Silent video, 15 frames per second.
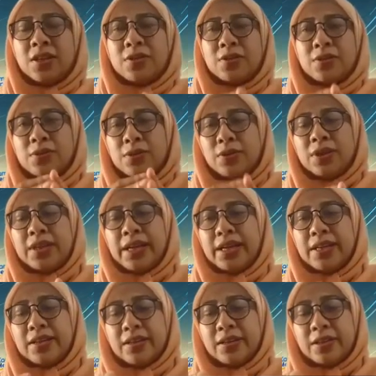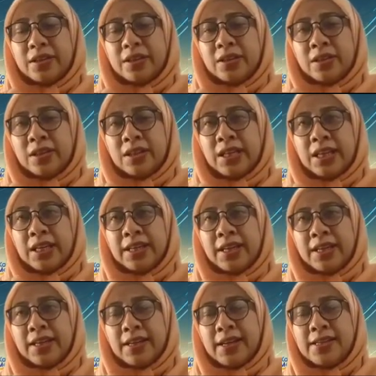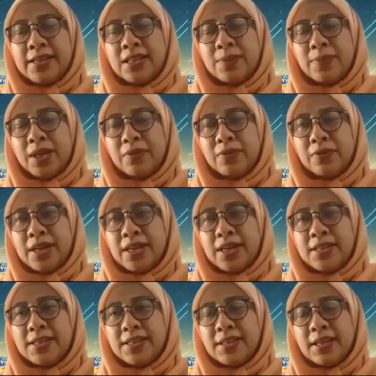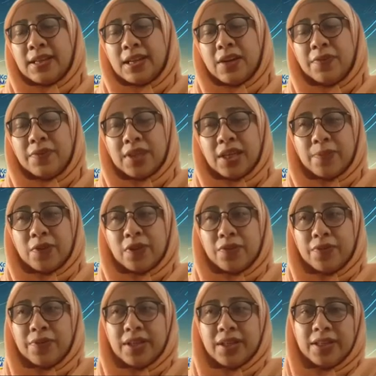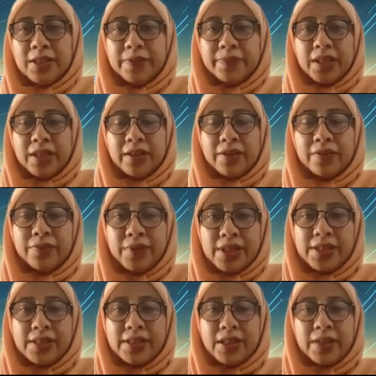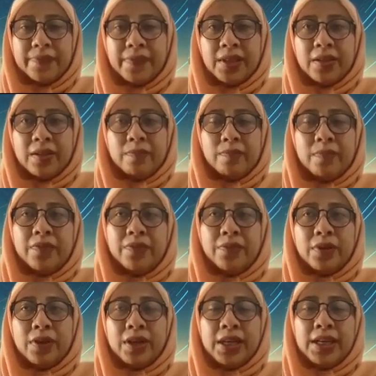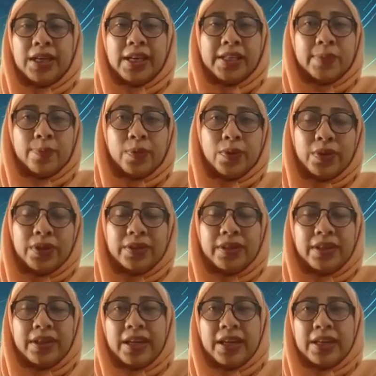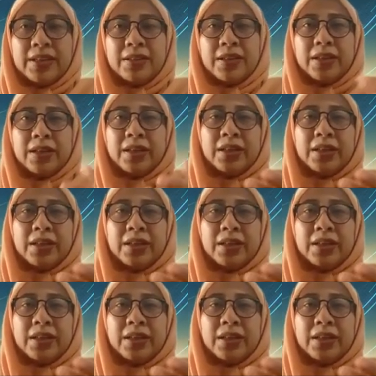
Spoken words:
so that they can estimate what is the lifetime of the first star before it explode and